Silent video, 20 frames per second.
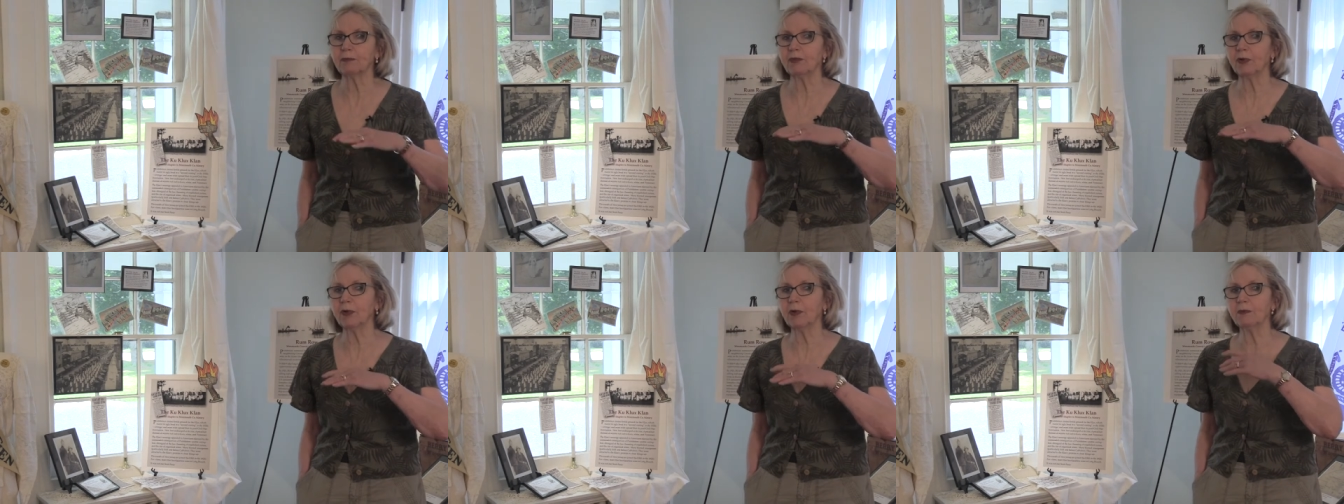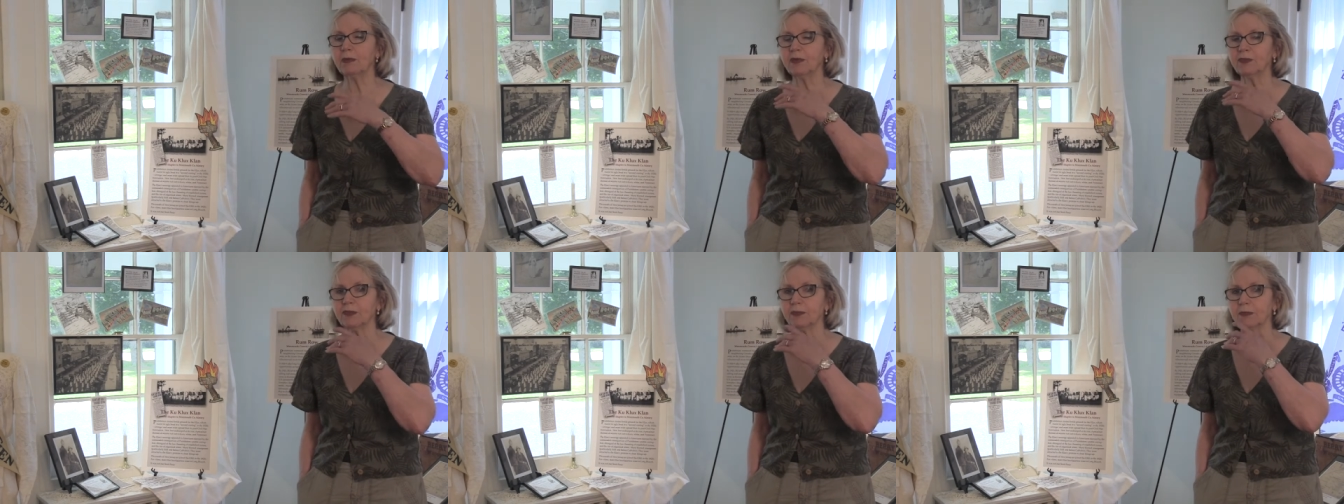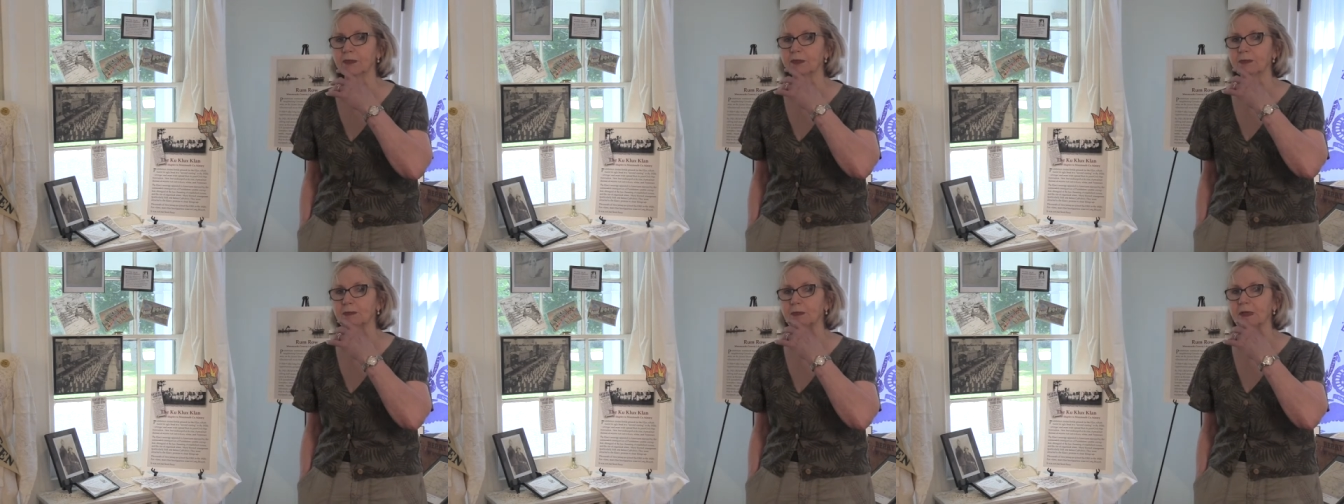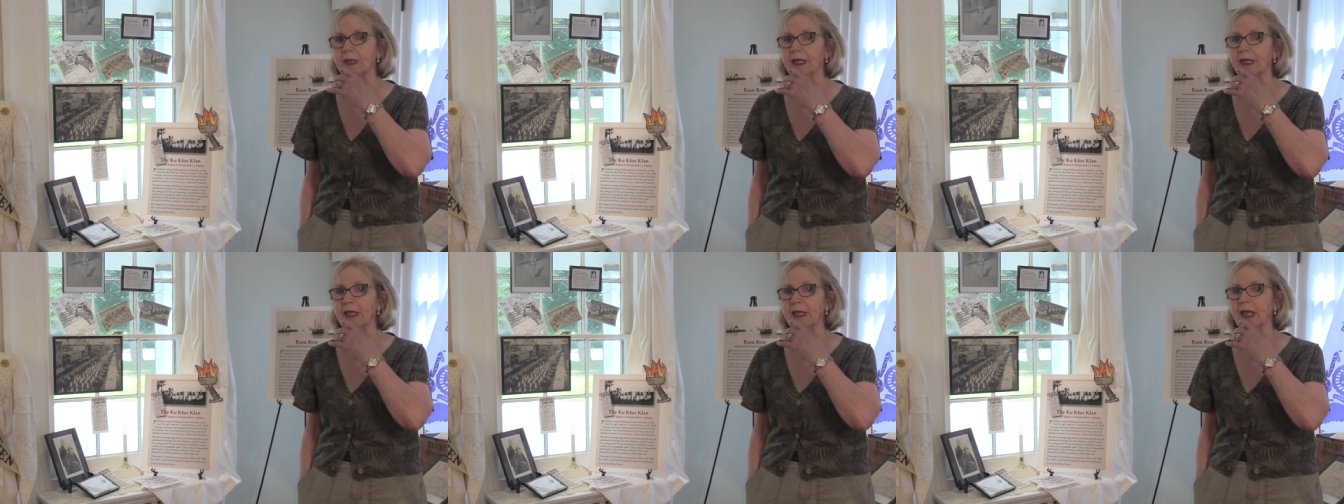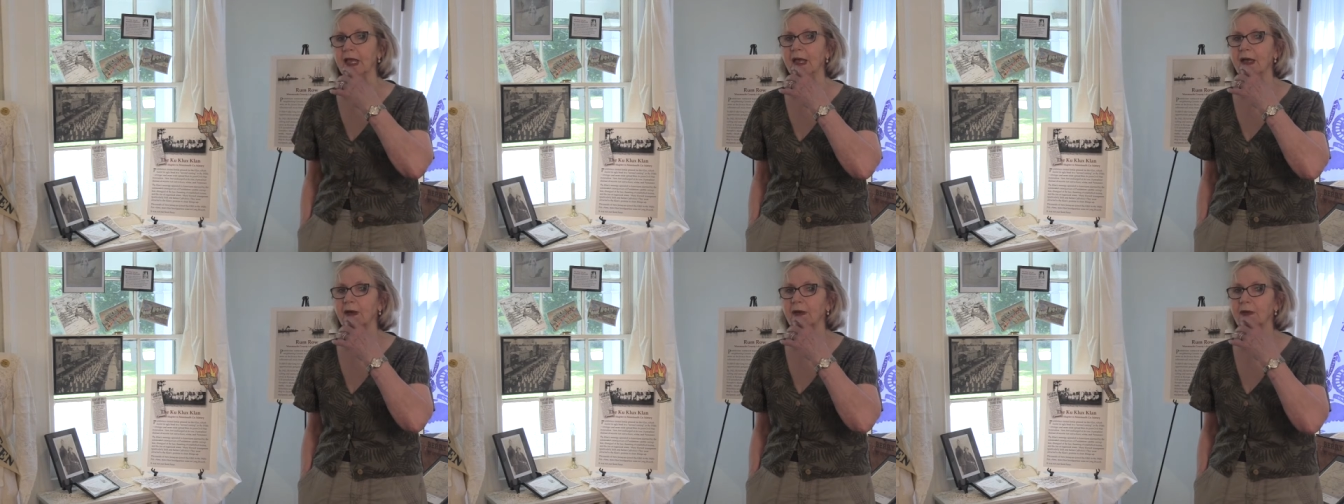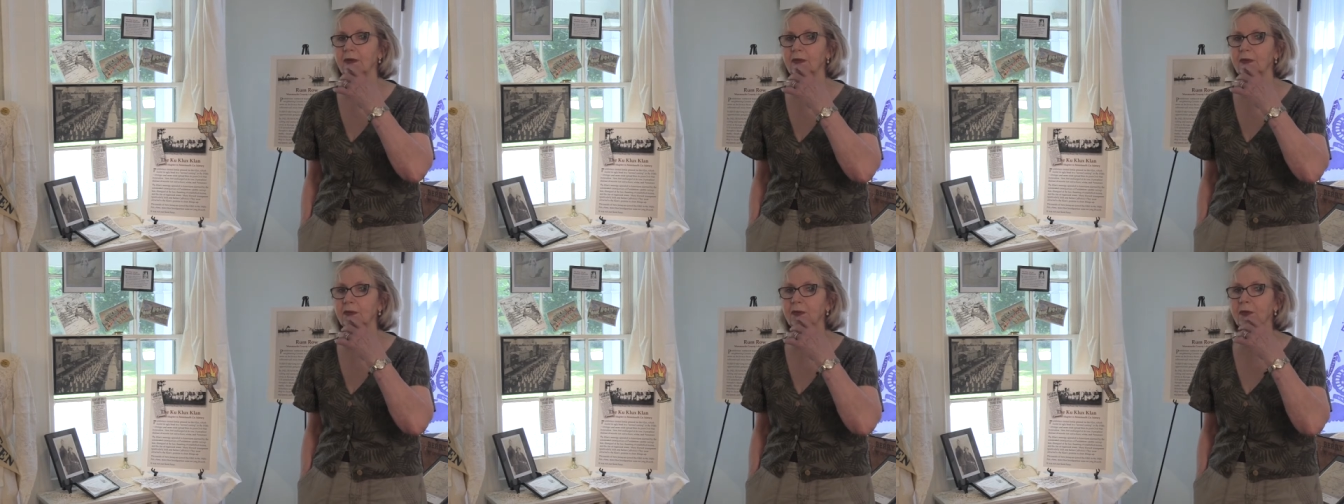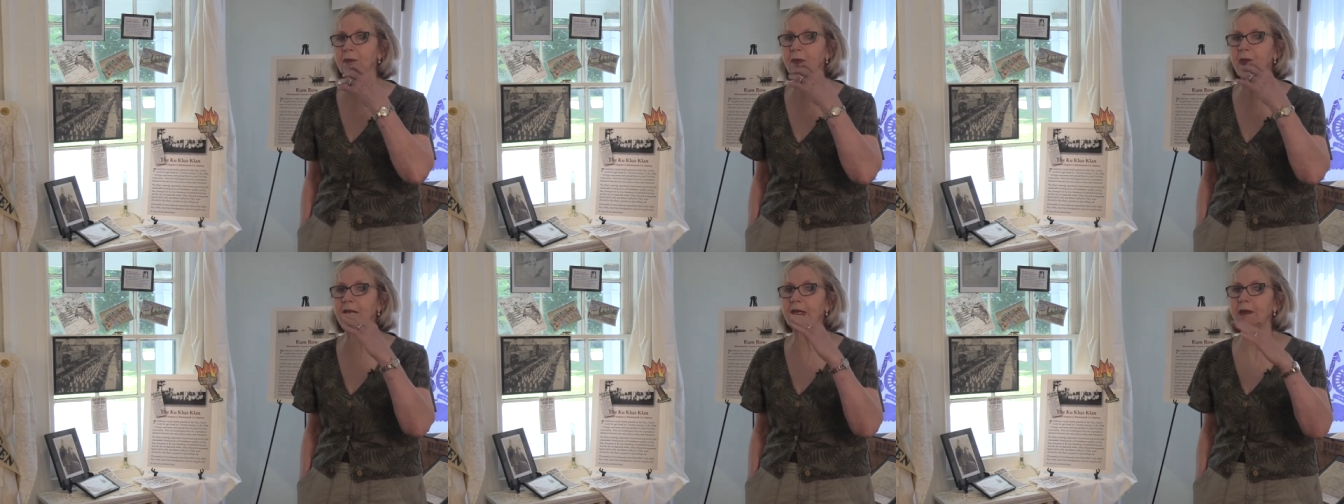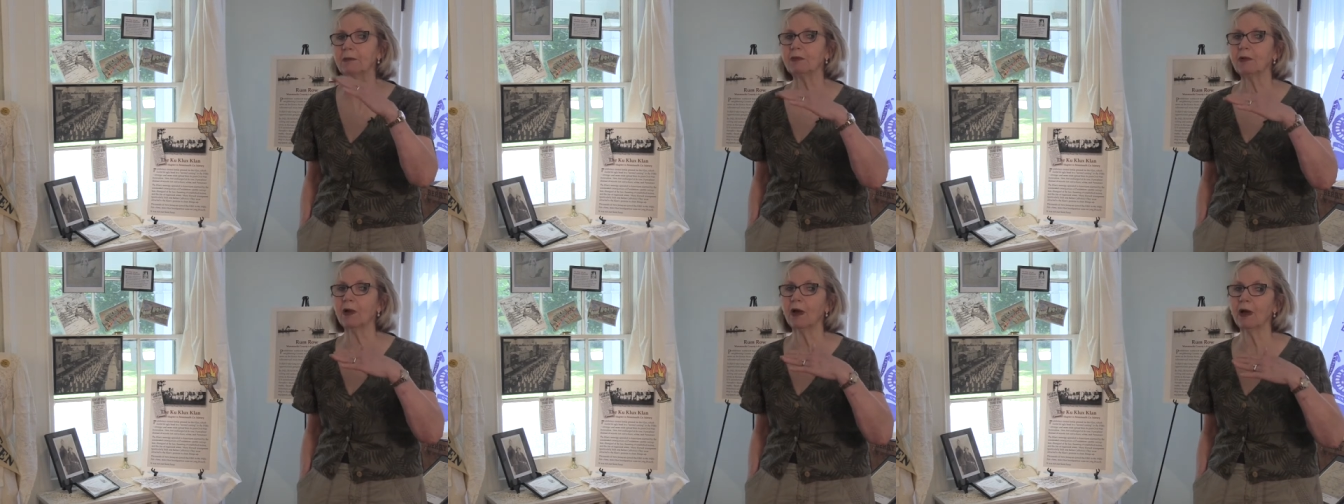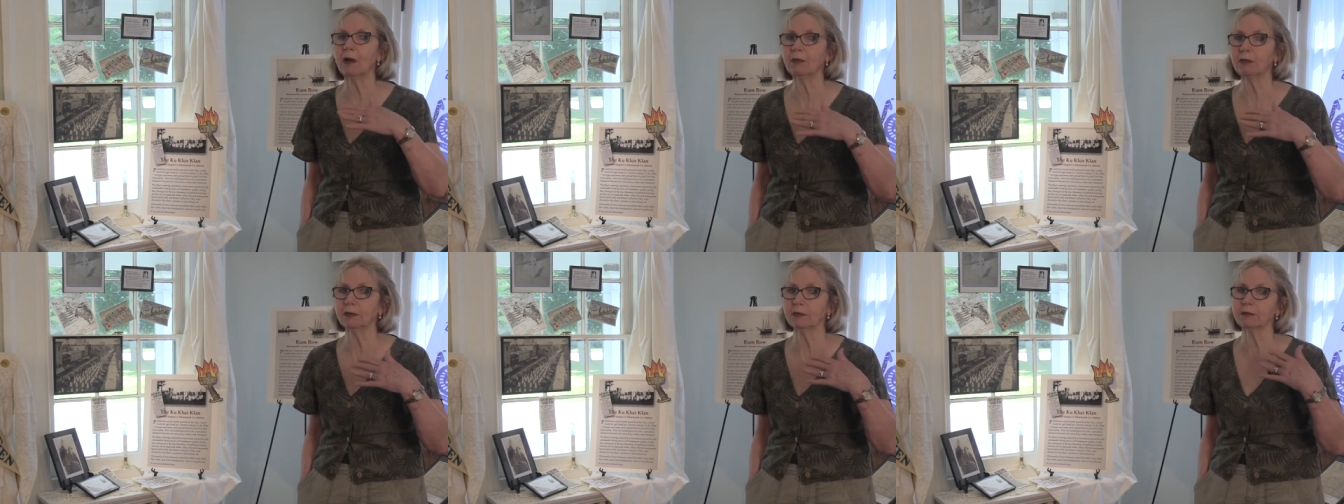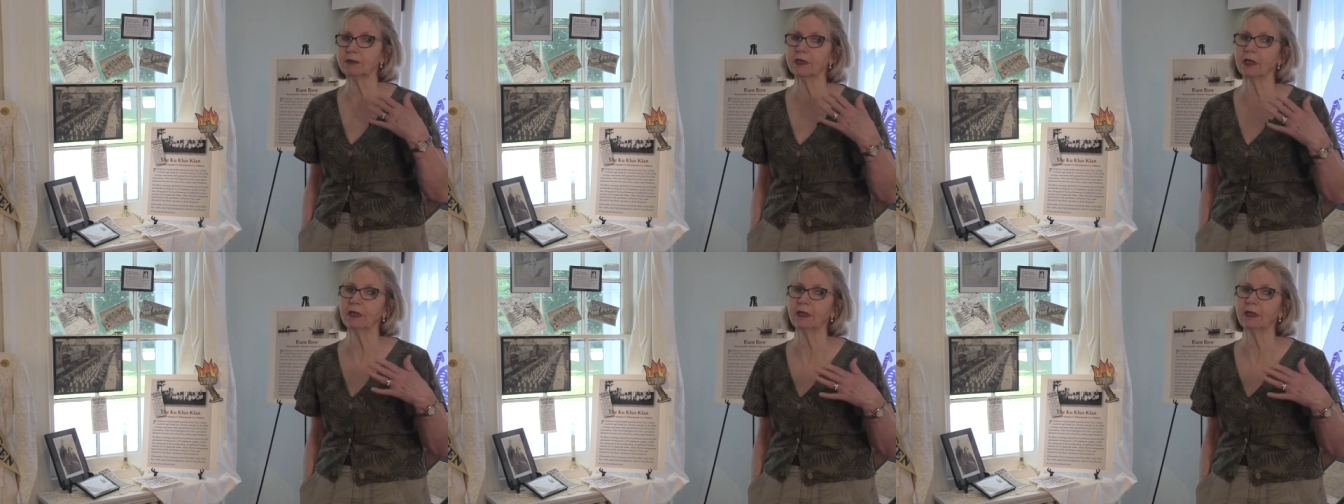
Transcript: prohibition was playing out there were many problems